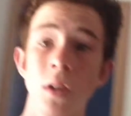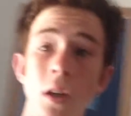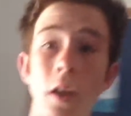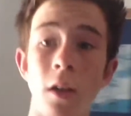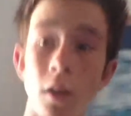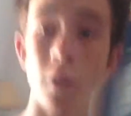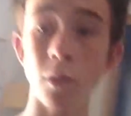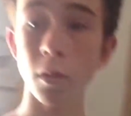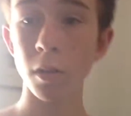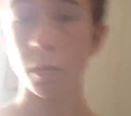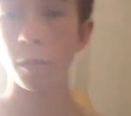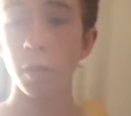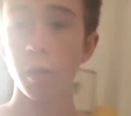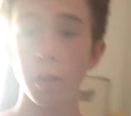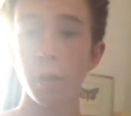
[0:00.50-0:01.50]
Hey guys, welcome
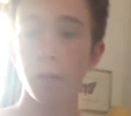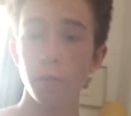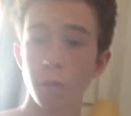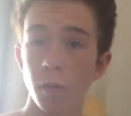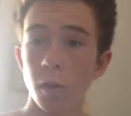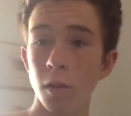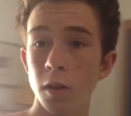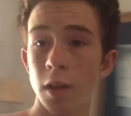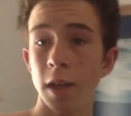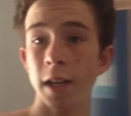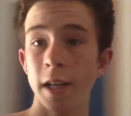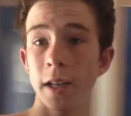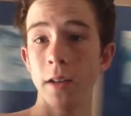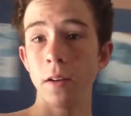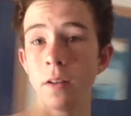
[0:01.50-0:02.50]
to today's vlog.
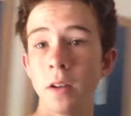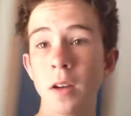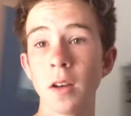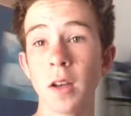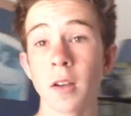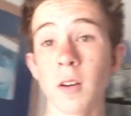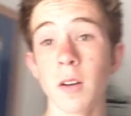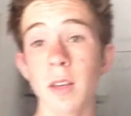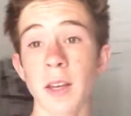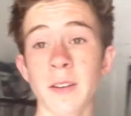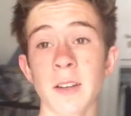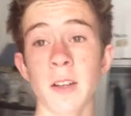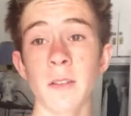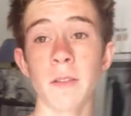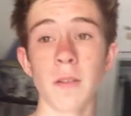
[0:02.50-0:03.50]
And I got kicked
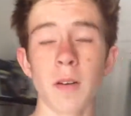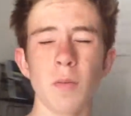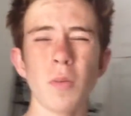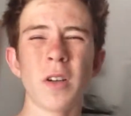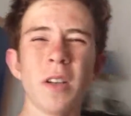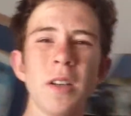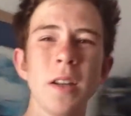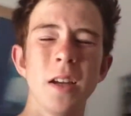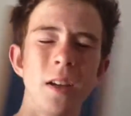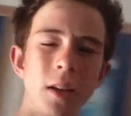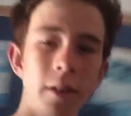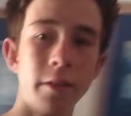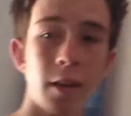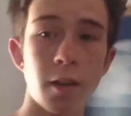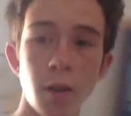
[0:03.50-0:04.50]
out. Well, I didn't get
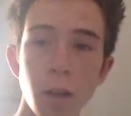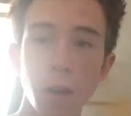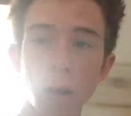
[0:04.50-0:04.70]
kicked out.